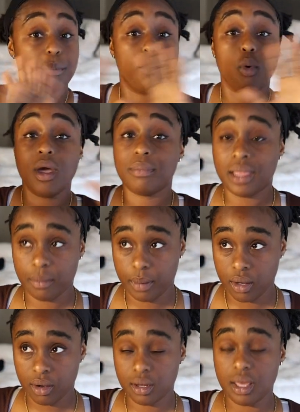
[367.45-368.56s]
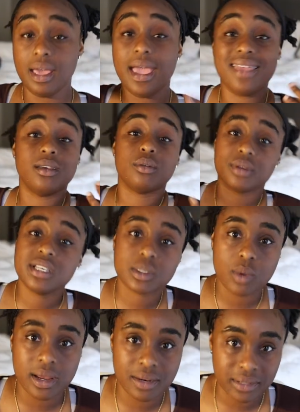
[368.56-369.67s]
Point blank period. And the reason
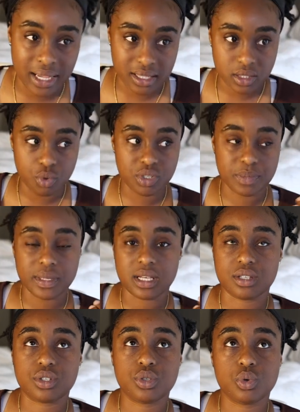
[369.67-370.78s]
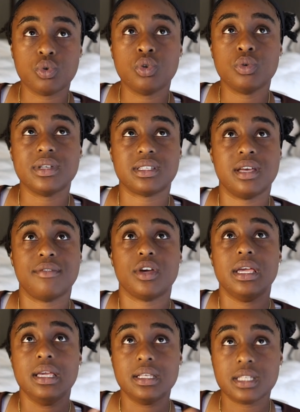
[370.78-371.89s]
why I never liked school is because school was never
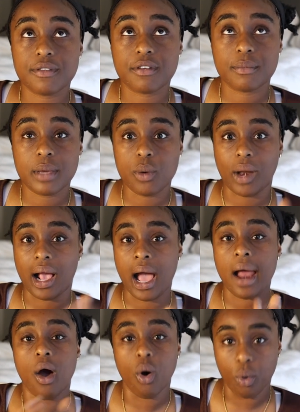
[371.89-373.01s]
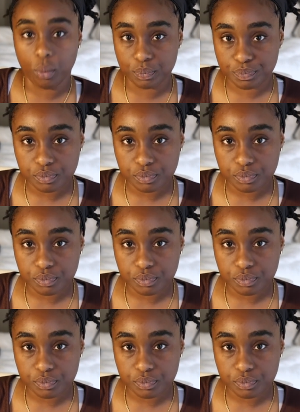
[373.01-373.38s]
easy for me when I got home.